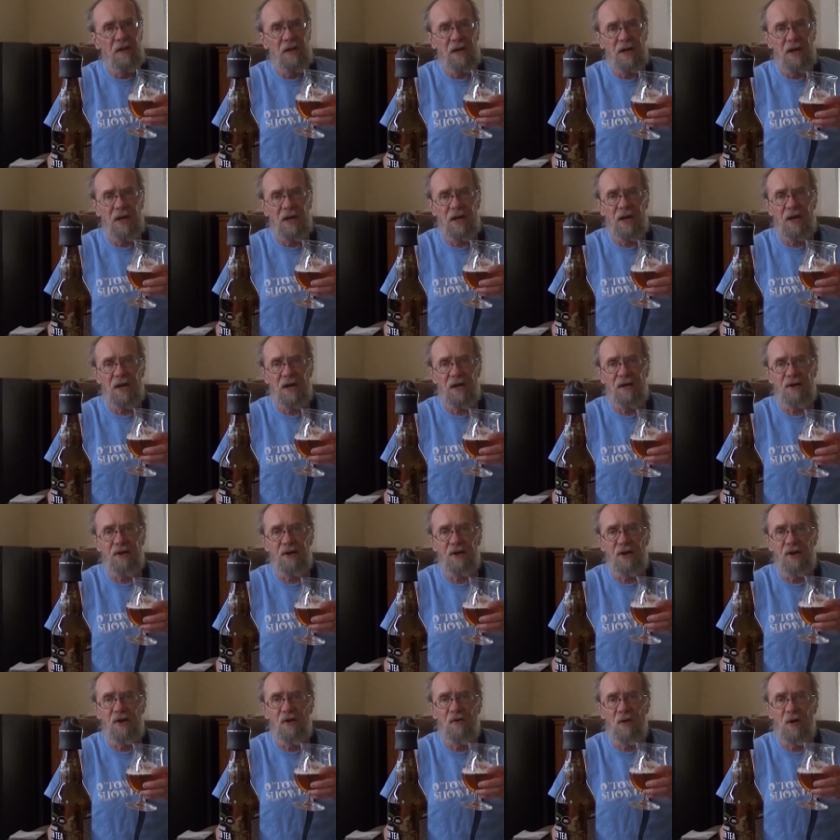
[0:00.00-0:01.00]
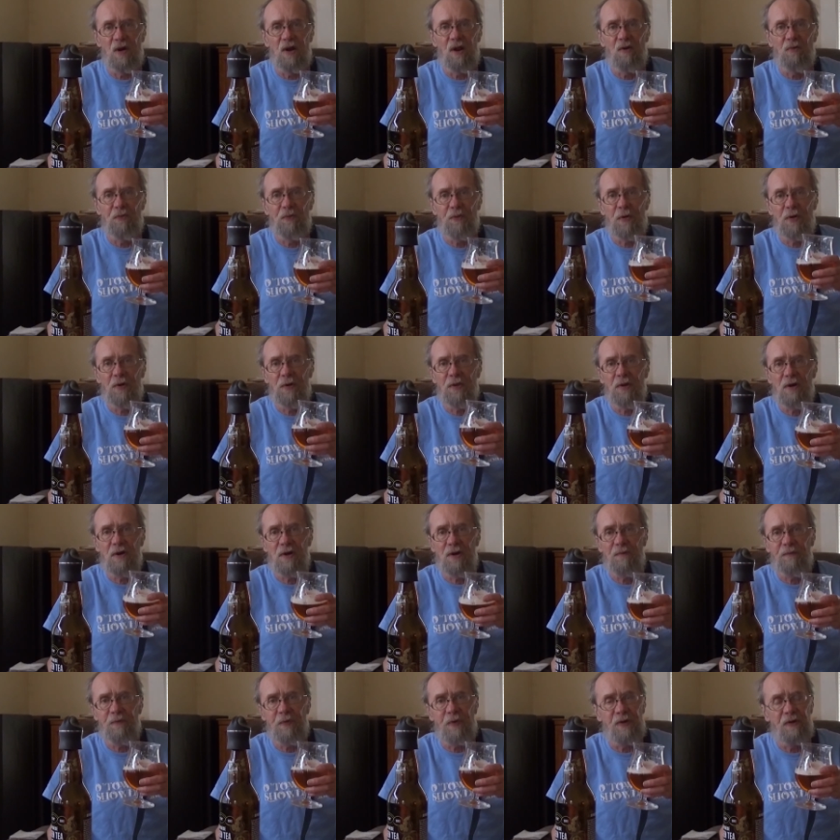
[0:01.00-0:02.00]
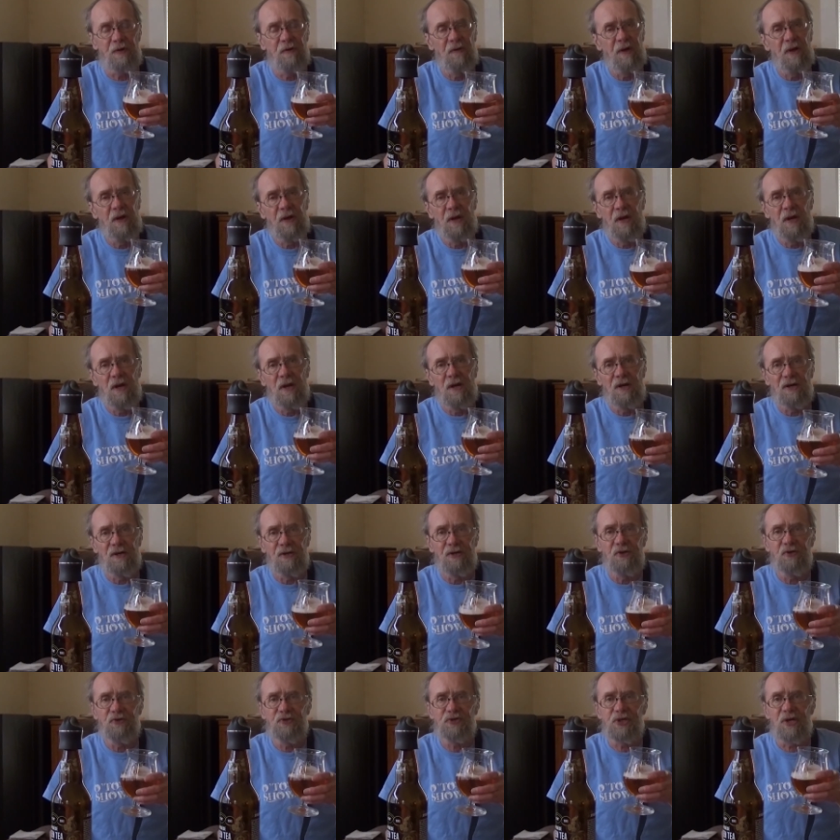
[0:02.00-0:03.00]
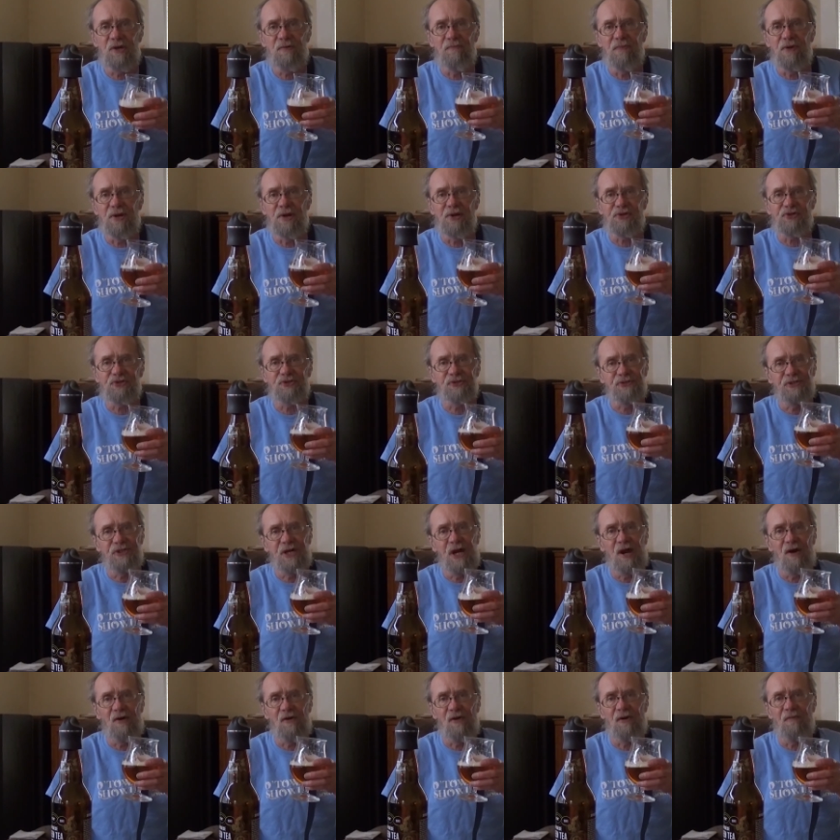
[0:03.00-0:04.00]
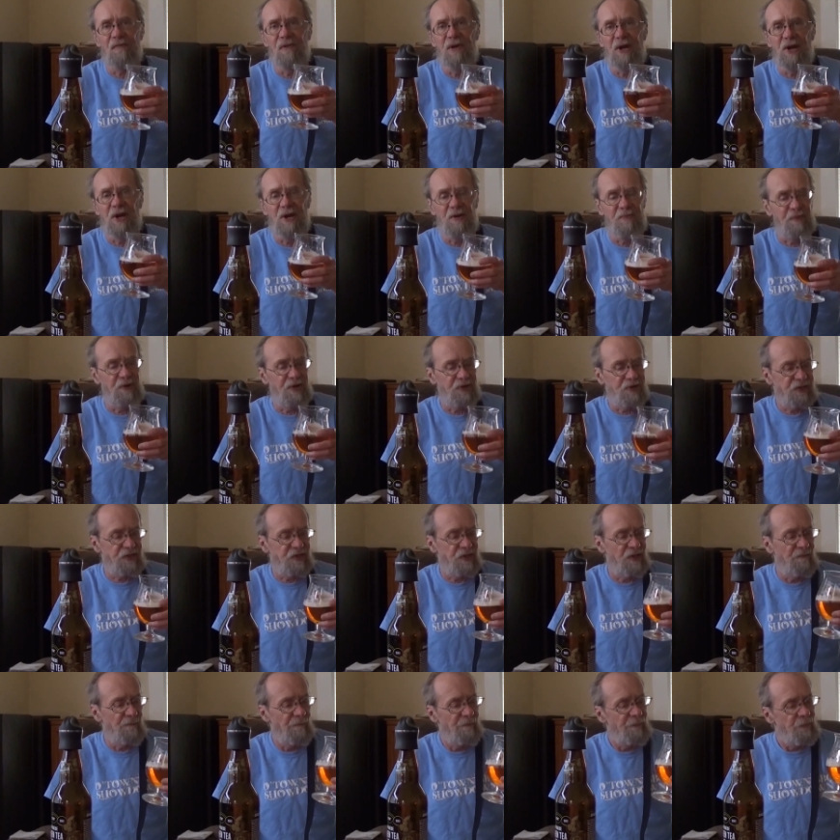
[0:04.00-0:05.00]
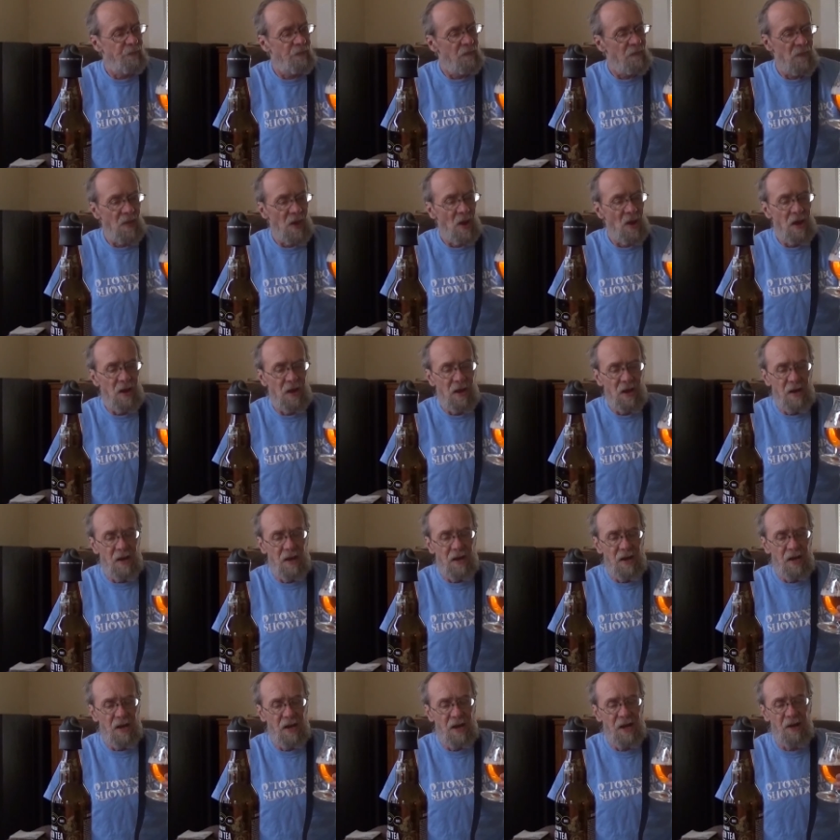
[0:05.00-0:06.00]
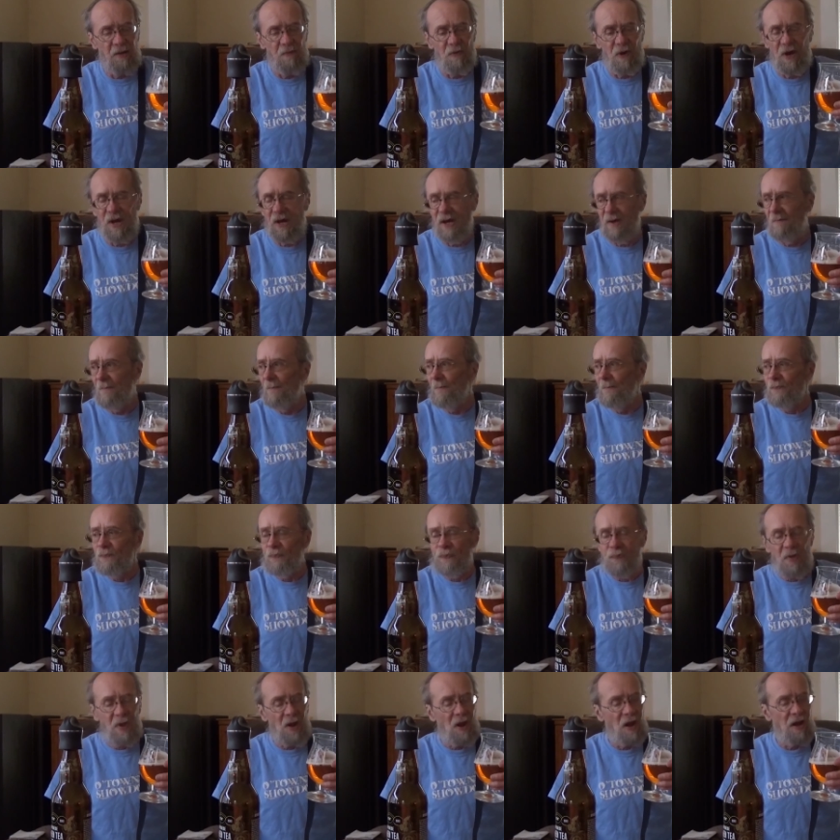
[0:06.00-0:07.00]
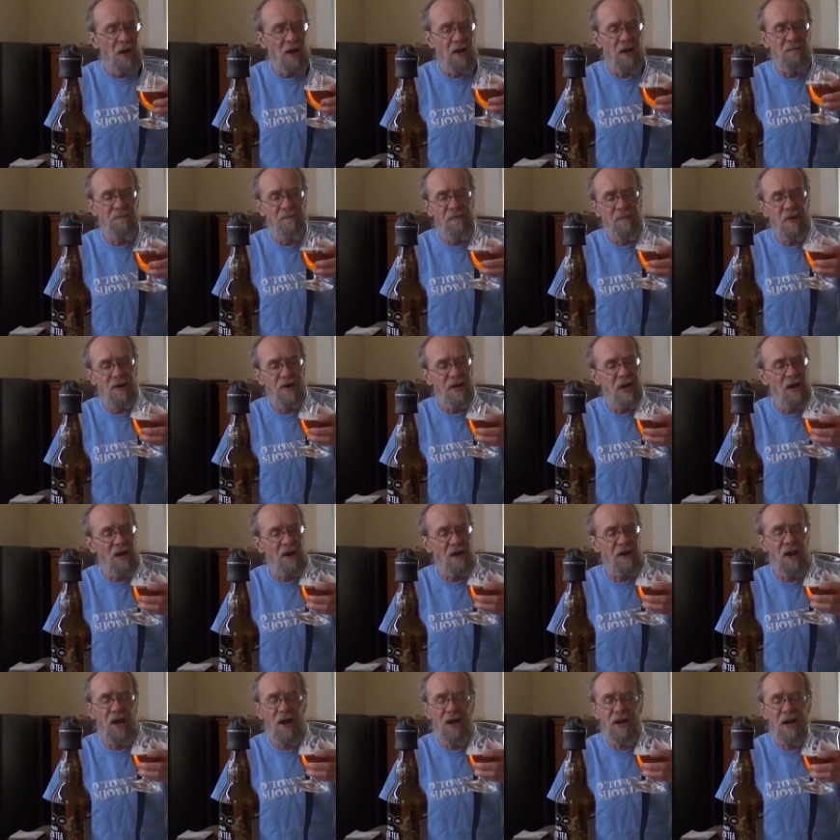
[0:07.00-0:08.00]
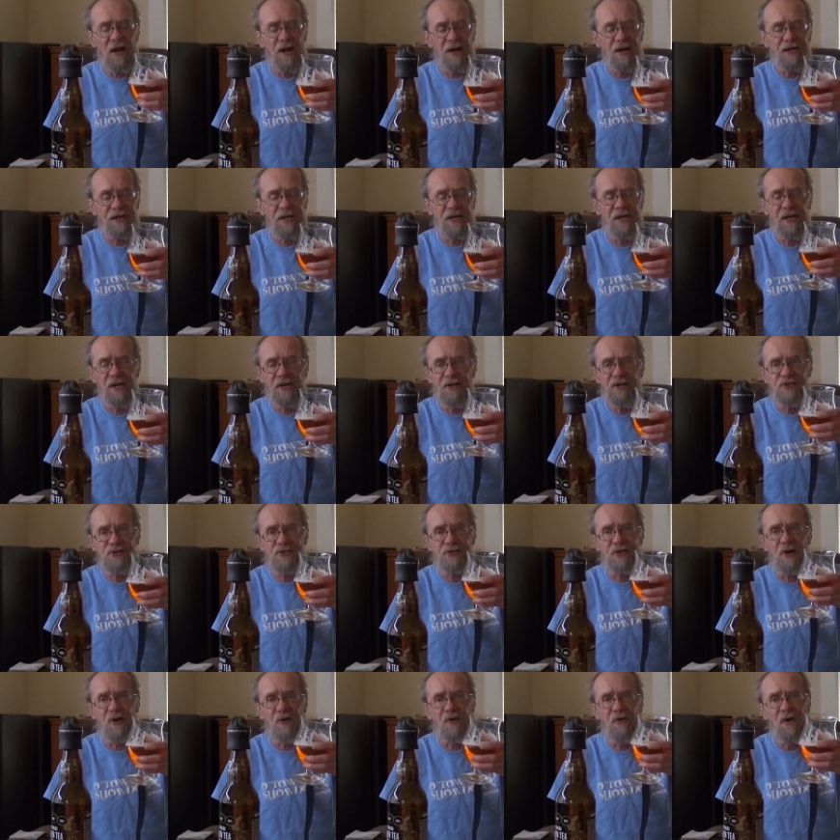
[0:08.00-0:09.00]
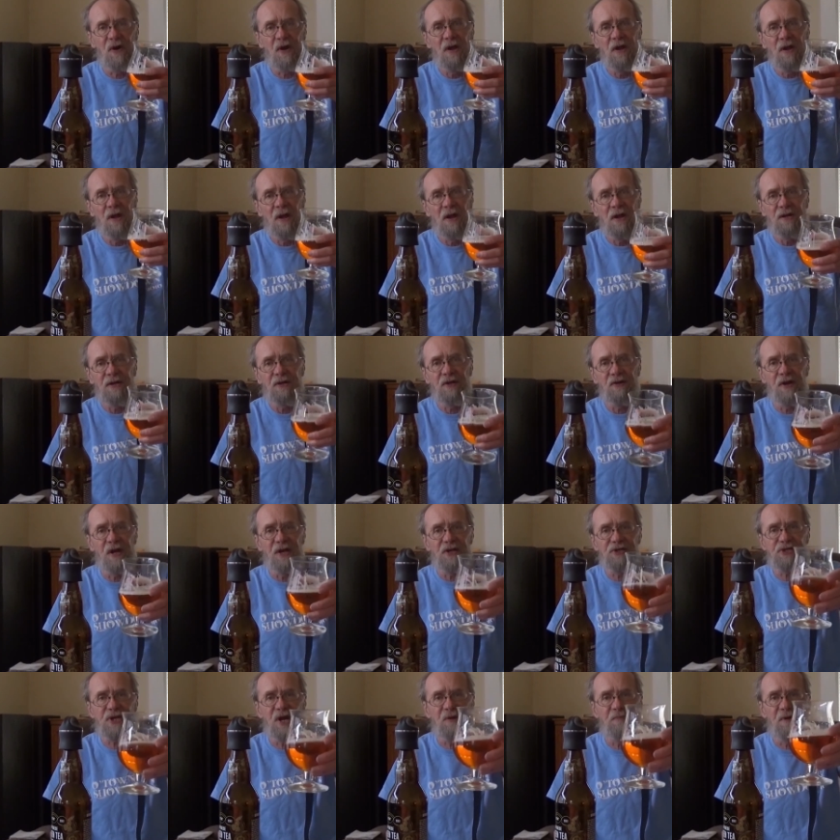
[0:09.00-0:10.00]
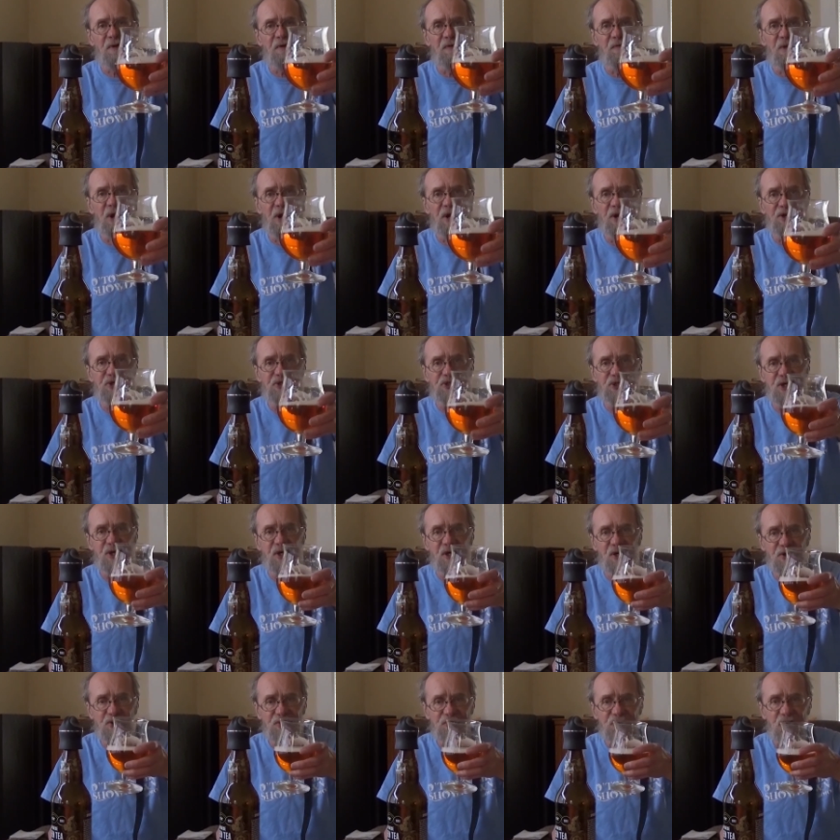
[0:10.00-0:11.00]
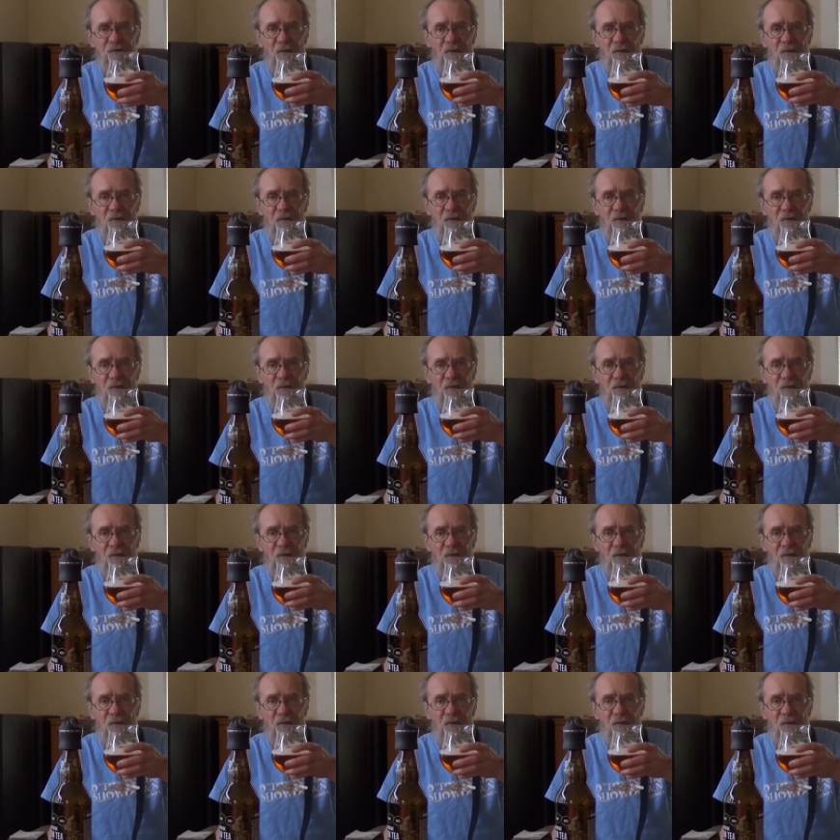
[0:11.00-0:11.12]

and you can go a little further if you do something at a certain hour and minute, but uh, anyway, um, yeah, 9 out of 10, so till next time everybody cheers.